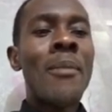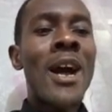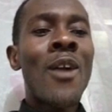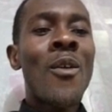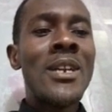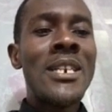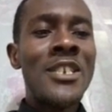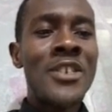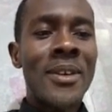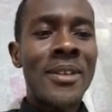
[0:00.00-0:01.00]
that
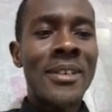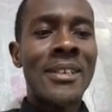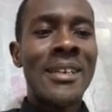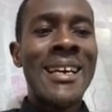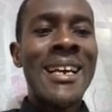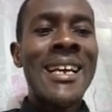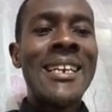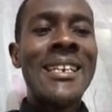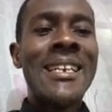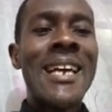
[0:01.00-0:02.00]

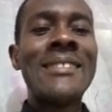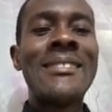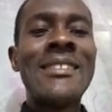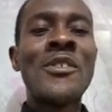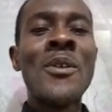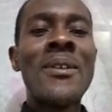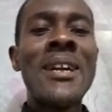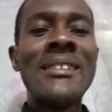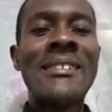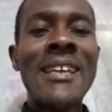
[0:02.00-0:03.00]
disorientates the
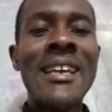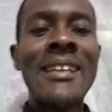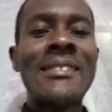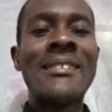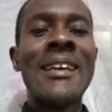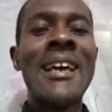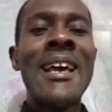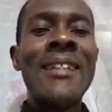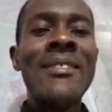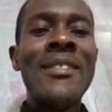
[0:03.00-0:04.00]
well-being of an
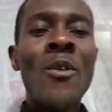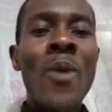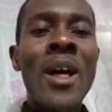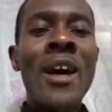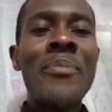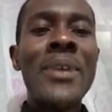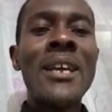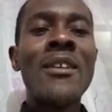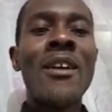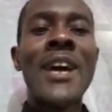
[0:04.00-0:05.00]
organism
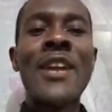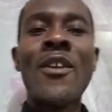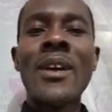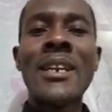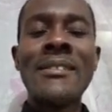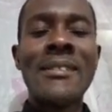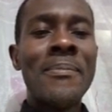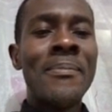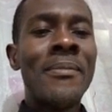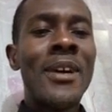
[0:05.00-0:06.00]
through
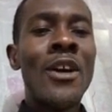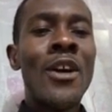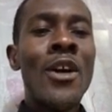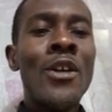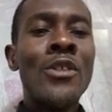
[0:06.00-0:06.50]
pathogenic